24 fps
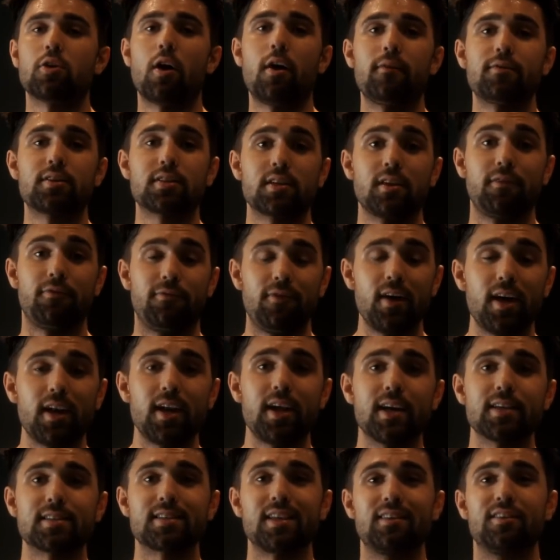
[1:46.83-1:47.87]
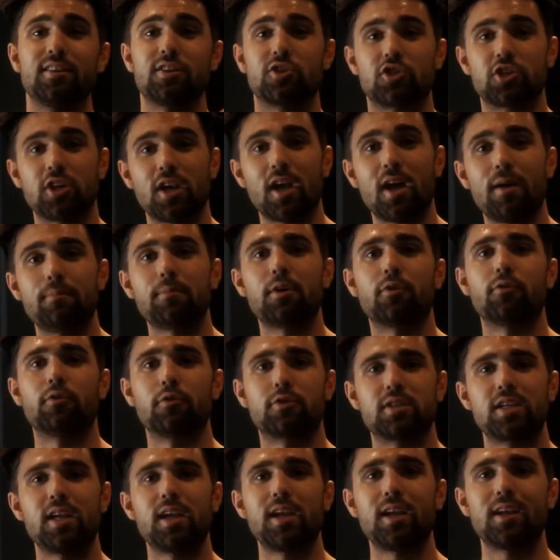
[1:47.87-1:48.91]
So obviously fitness, in the gym, your
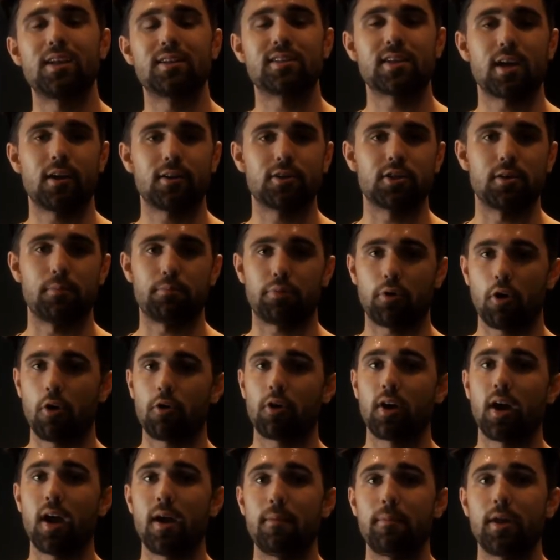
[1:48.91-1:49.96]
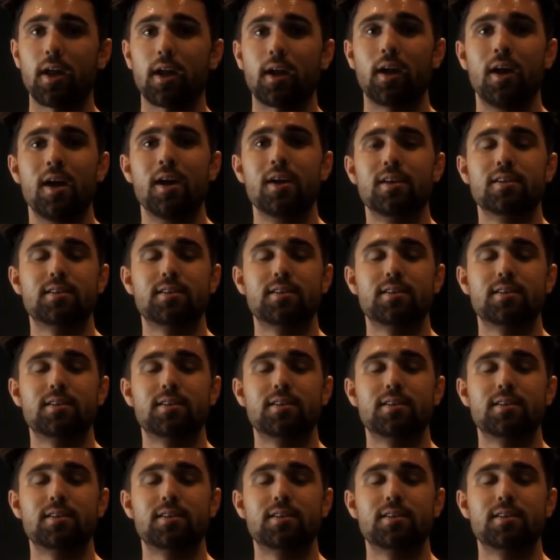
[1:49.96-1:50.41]
routine, intelligent programming,